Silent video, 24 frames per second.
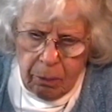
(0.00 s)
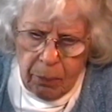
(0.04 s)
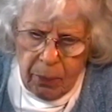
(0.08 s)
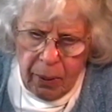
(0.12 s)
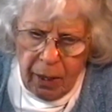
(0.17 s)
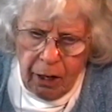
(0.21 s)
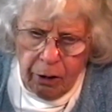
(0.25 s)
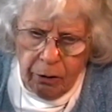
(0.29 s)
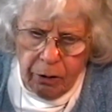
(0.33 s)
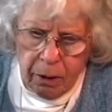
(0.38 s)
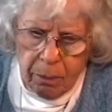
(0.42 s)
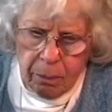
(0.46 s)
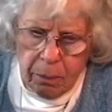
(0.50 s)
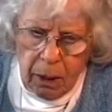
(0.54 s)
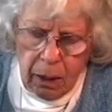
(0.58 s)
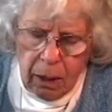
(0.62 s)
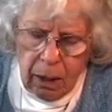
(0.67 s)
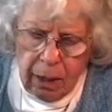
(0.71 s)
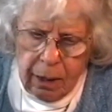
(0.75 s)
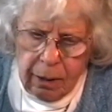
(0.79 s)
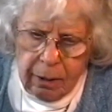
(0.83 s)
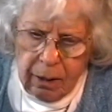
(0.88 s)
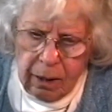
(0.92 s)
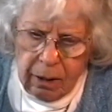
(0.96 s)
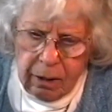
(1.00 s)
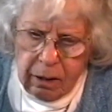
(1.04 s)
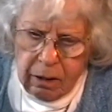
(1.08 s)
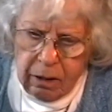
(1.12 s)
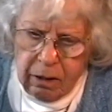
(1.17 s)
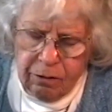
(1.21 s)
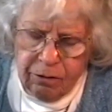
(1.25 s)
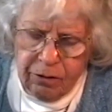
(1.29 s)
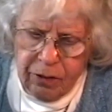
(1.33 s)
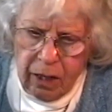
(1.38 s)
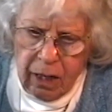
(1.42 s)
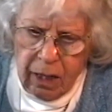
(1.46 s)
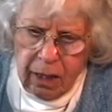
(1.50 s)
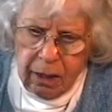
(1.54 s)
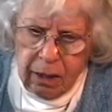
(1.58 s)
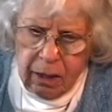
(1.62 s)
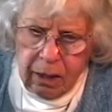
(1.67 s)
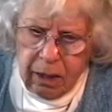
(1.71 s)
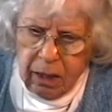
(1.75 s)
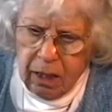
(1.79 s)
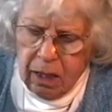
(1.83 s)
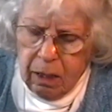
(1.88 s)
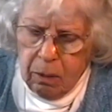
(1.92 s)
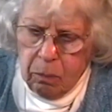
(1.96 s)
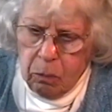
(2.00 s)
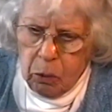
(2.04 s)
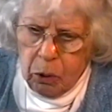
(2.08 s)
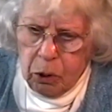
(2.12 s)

bear in mind that the divine theme,